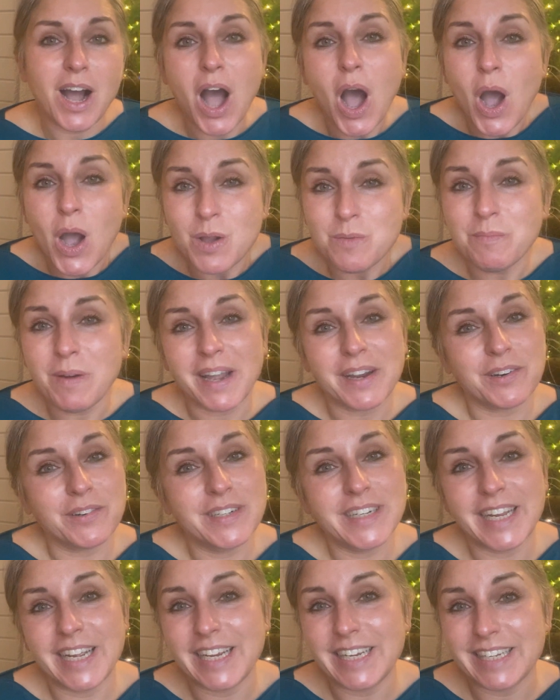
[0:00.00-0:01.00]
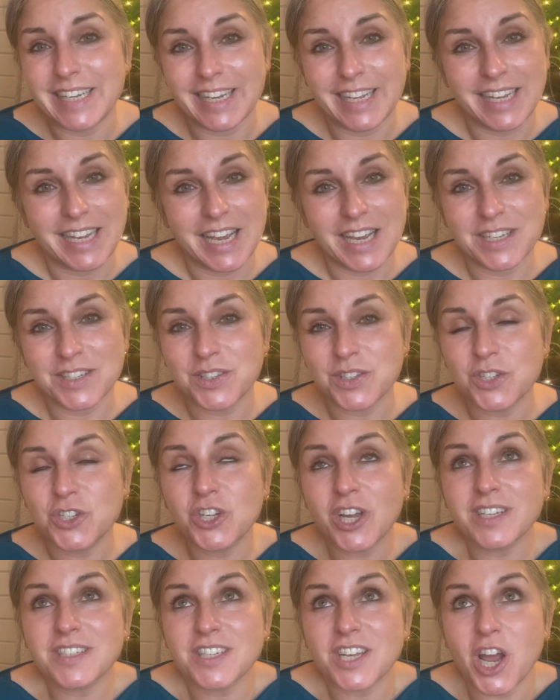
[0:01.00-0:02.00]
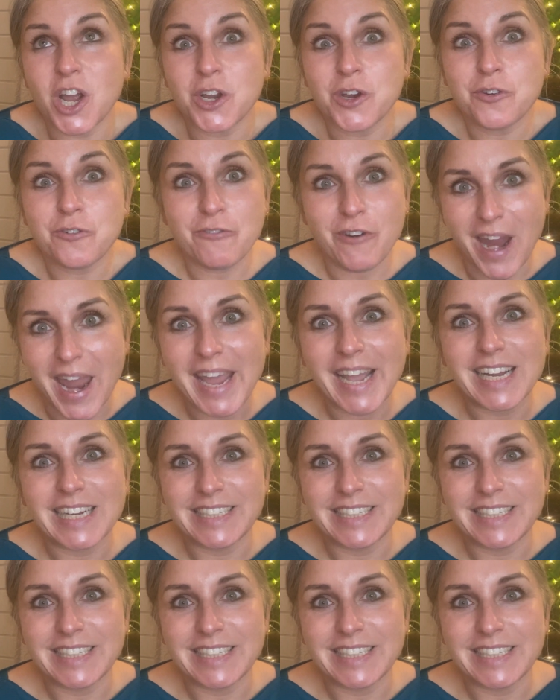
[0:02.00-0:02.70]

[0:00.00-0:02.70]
microneedling is just a great